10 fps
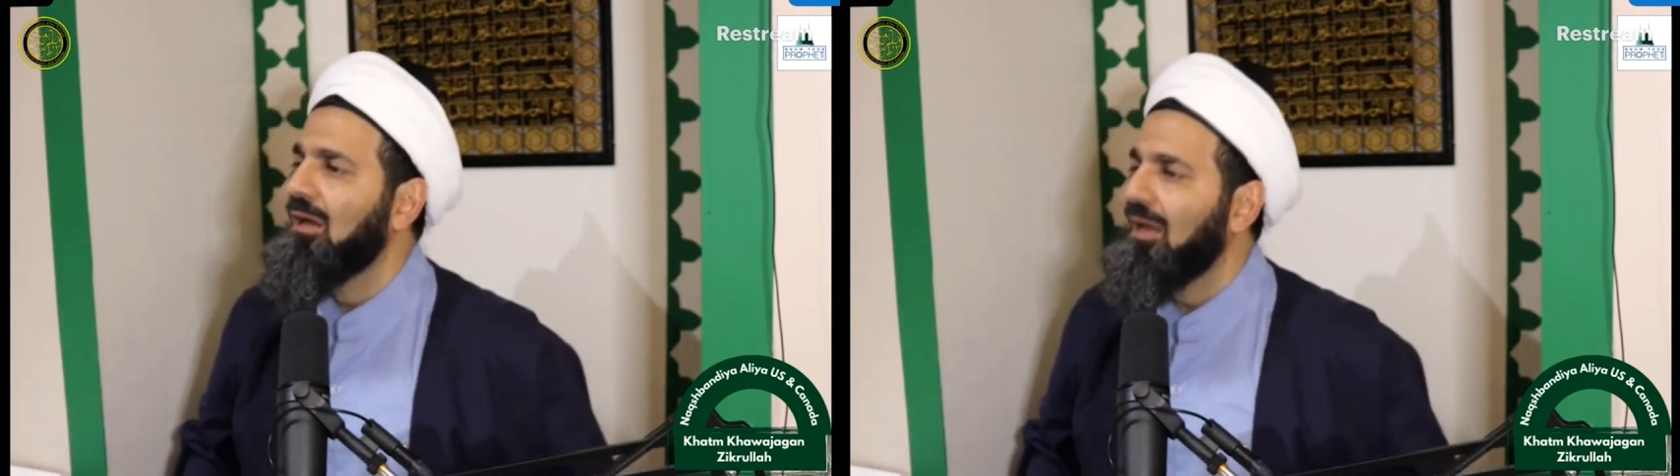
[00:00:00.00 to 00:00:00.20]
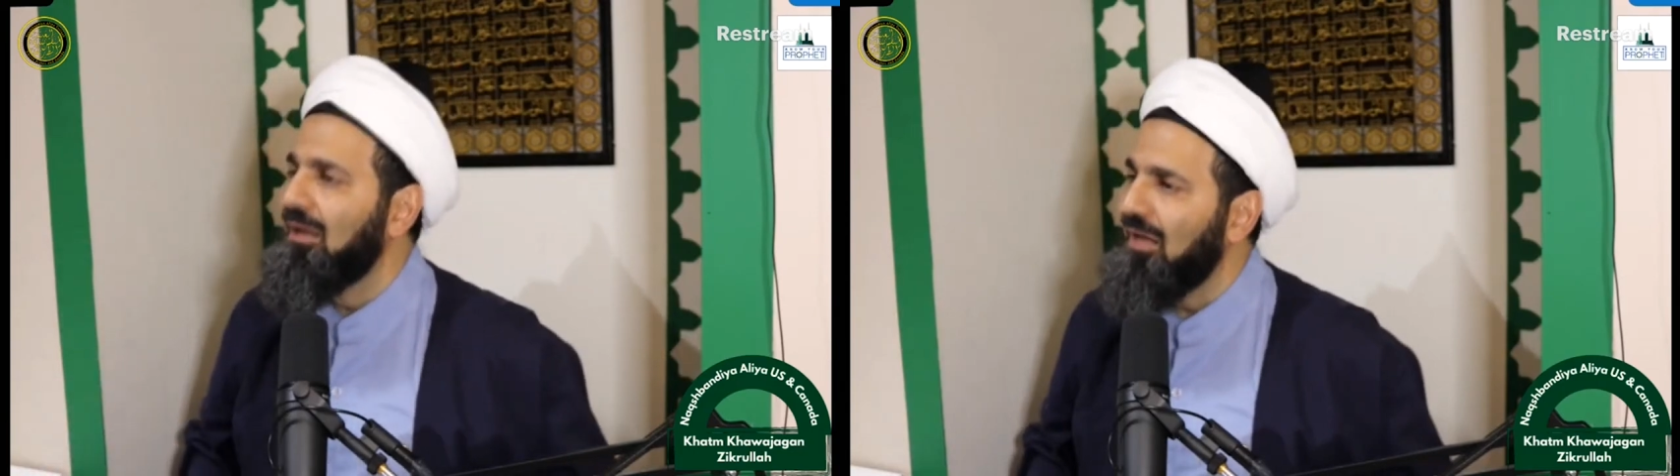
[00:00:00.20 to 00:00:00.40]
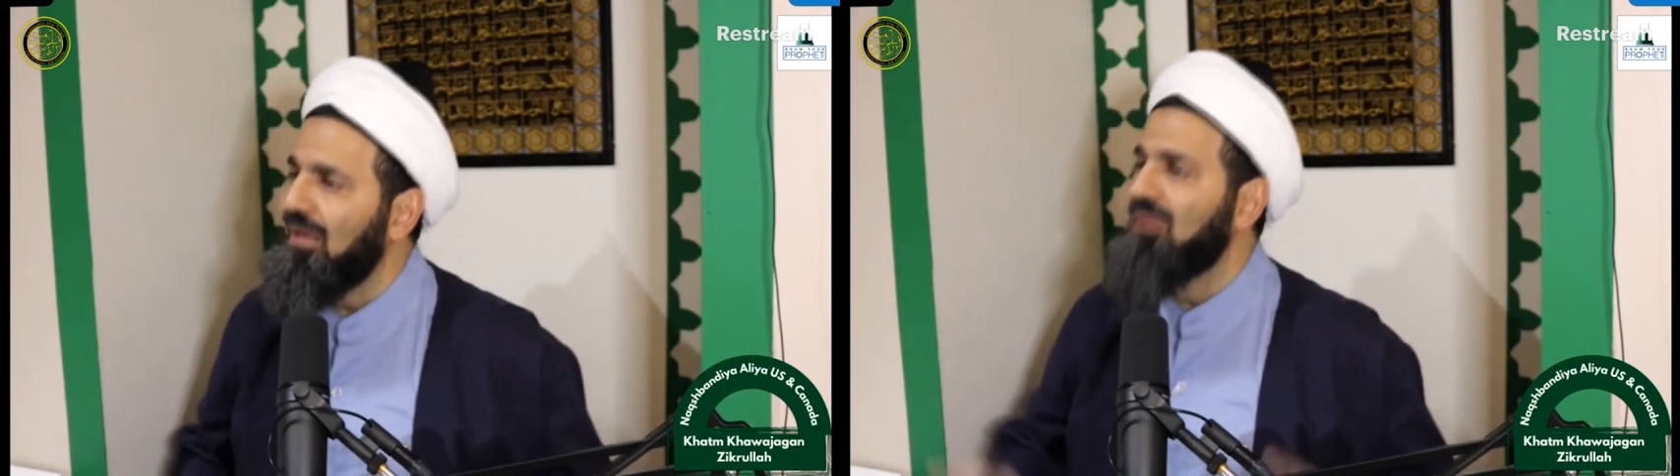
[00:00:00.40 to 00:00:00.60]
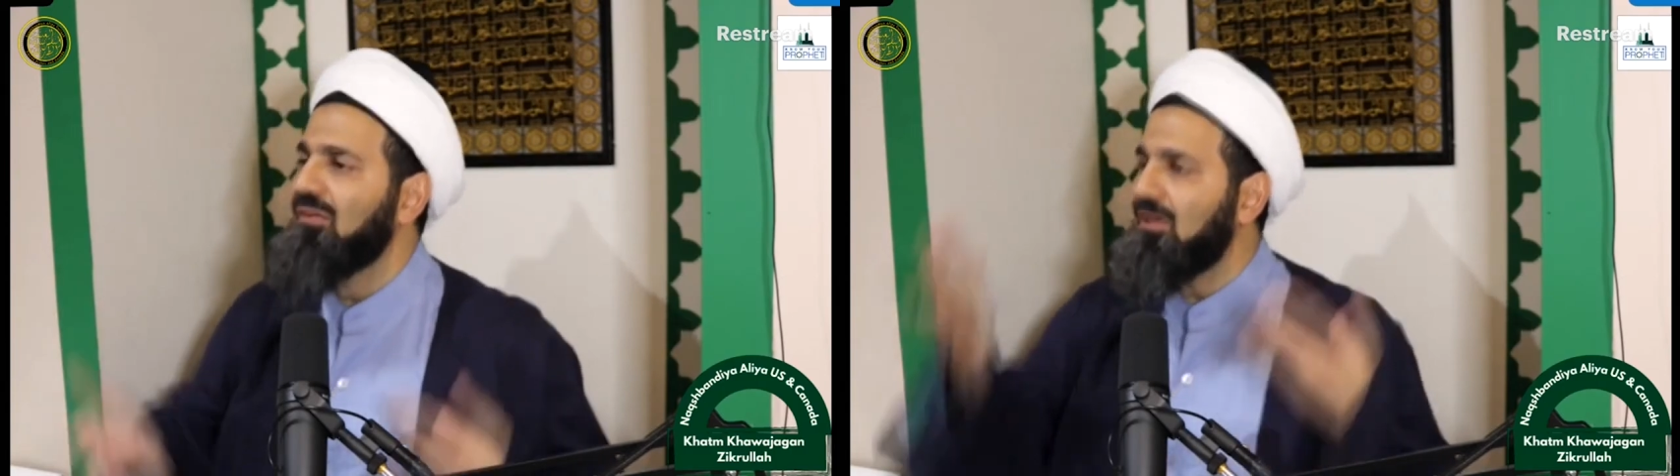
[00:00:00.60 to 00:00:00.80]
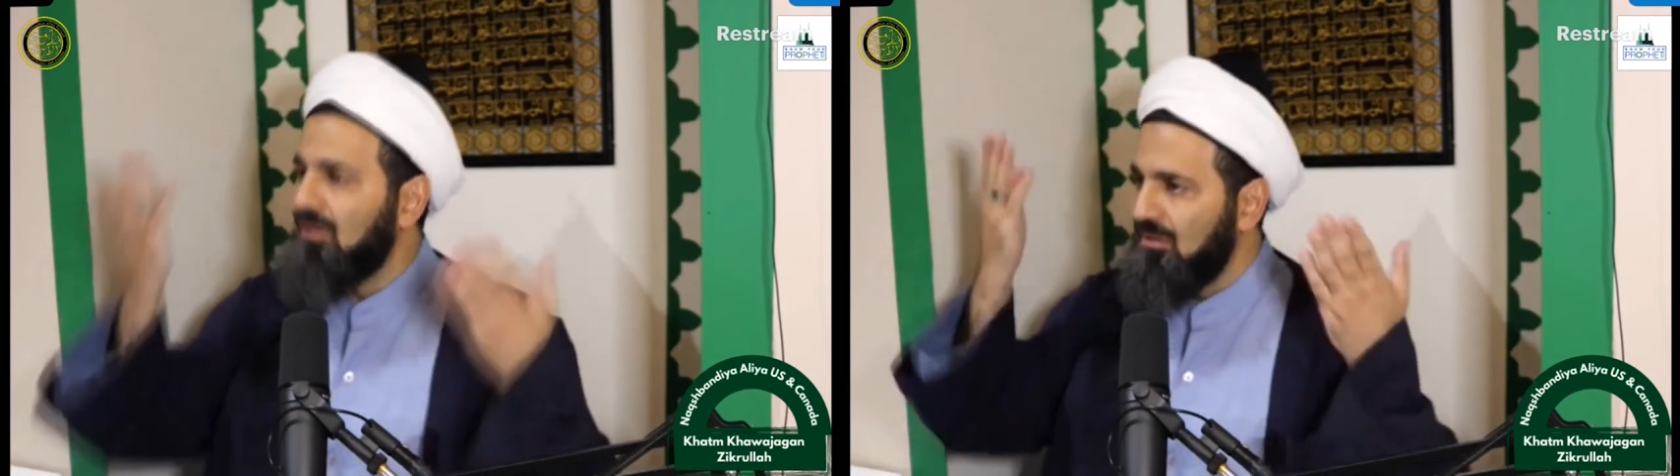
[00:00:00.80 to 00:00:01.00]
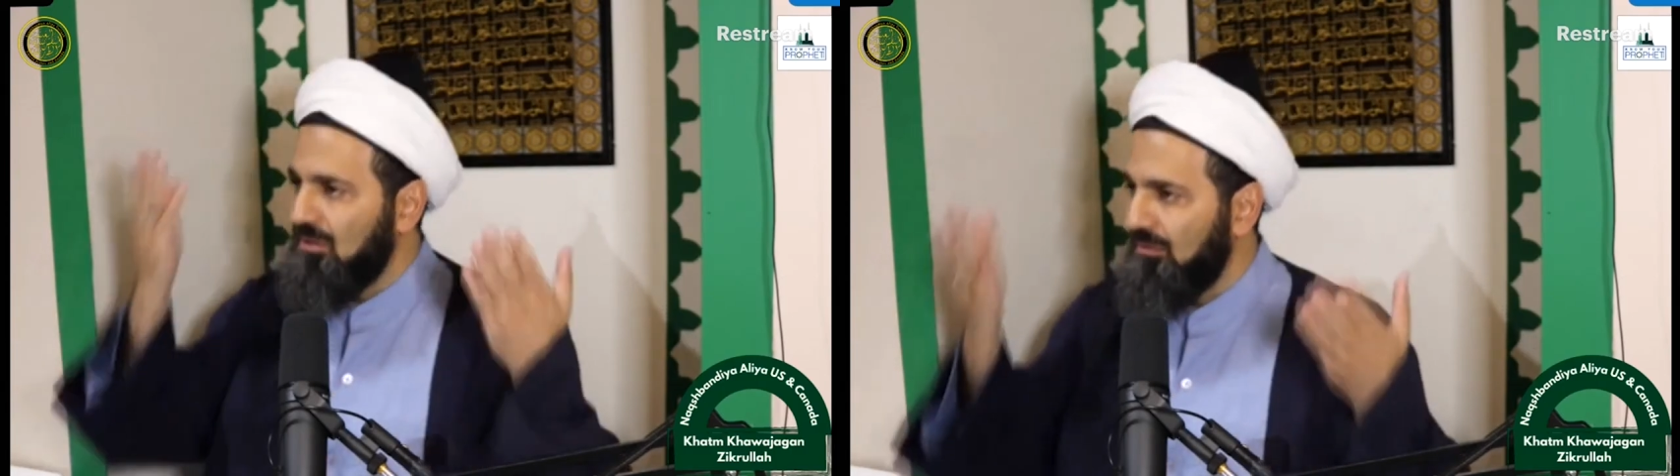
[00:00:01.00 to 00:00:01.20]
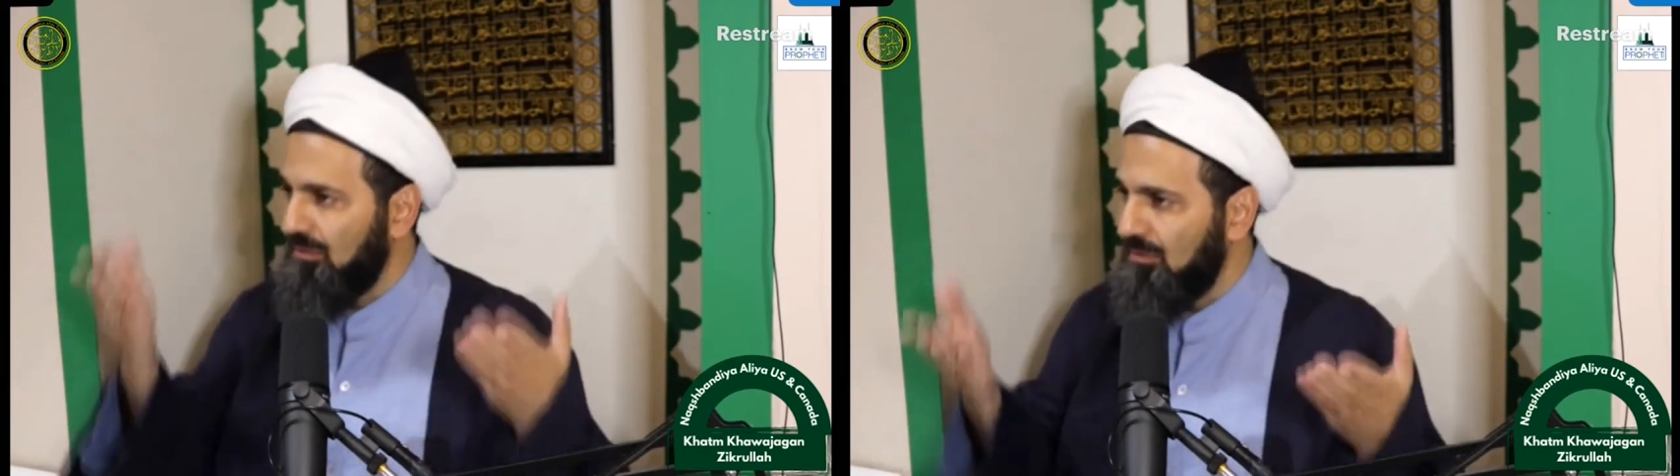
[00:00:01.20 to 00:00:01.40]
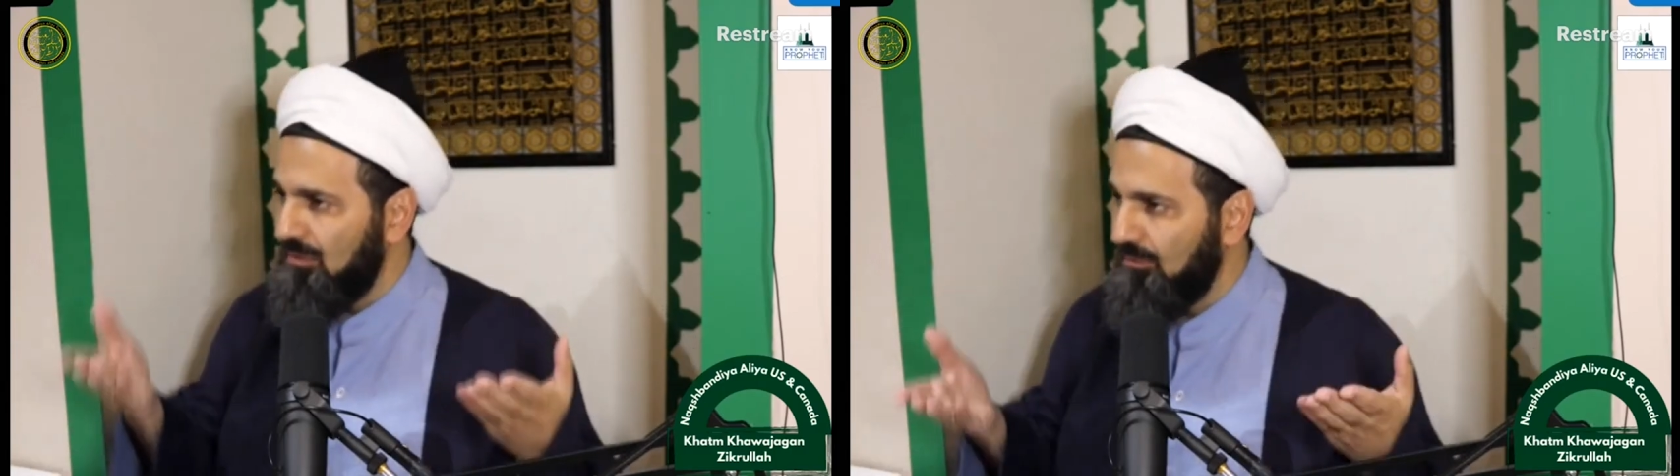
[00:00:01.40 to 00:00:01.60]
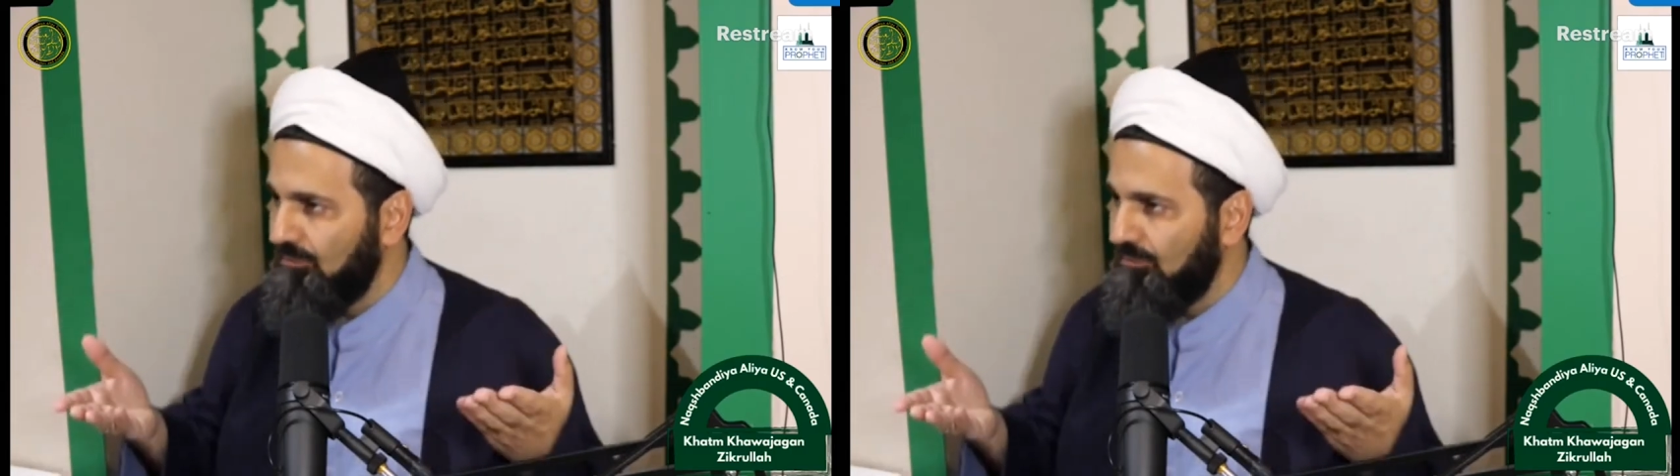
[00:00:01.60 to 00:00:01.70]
an elevated servant,